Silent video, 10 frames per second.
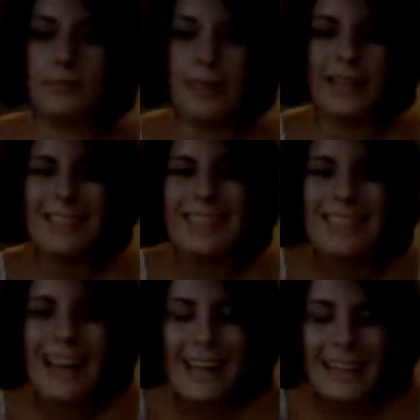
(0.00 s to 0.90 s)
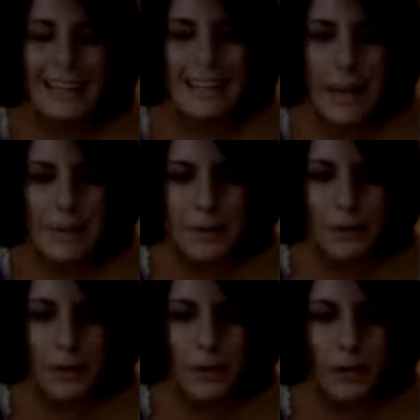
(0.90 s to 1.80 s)
it's not
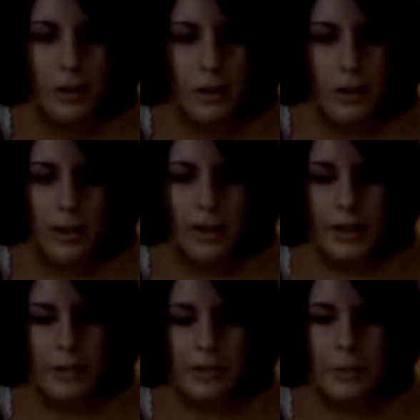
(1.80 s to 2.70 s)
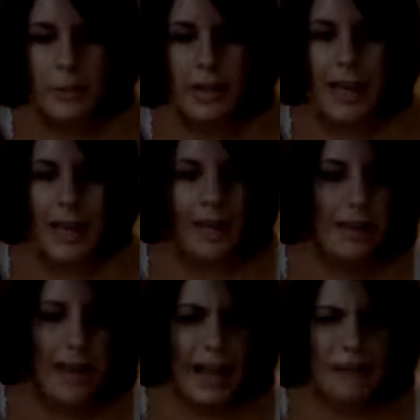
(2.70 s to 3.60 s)
acceptable to be
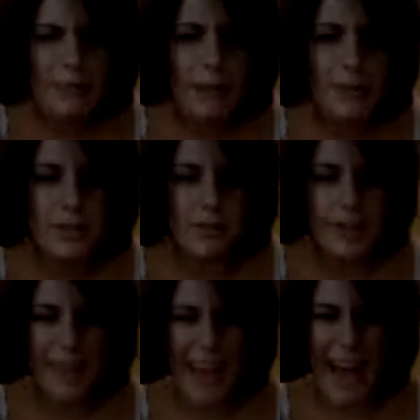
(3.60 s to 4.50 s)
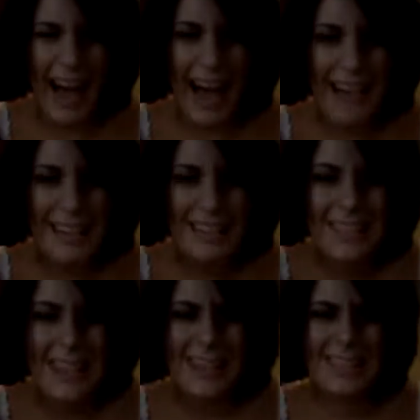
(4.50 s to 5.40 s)
alienating members of the cast,
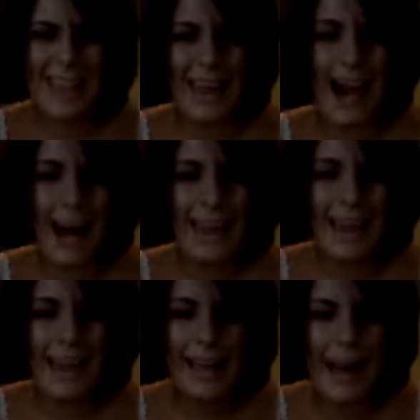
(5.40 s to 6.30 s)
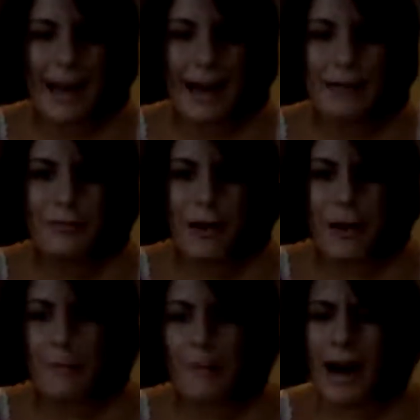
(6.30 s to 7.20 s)
saying I can't have
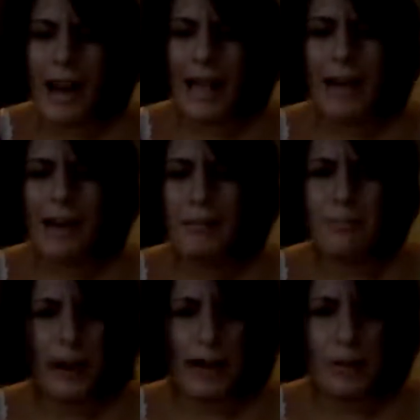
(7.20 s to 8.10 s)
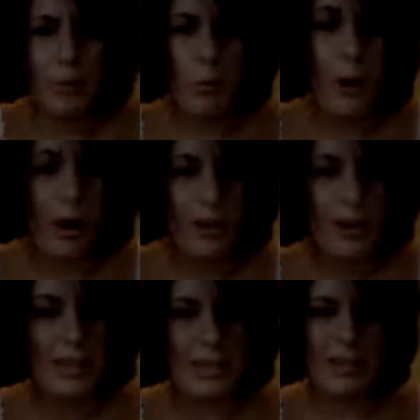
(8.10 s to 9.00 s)
my bottle of
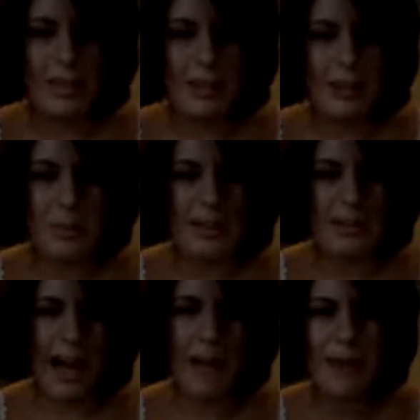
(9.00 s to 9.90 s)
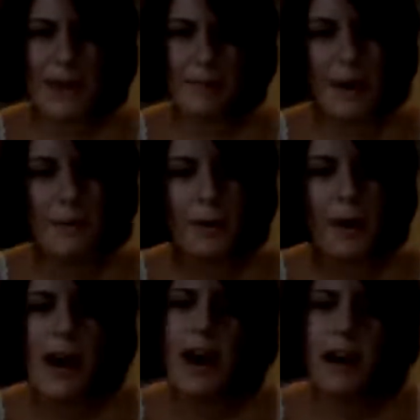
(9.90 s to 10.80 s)
water in the theater because I'm not a member
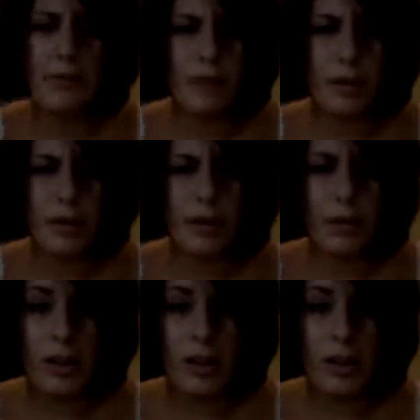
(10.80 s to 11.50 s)
of your little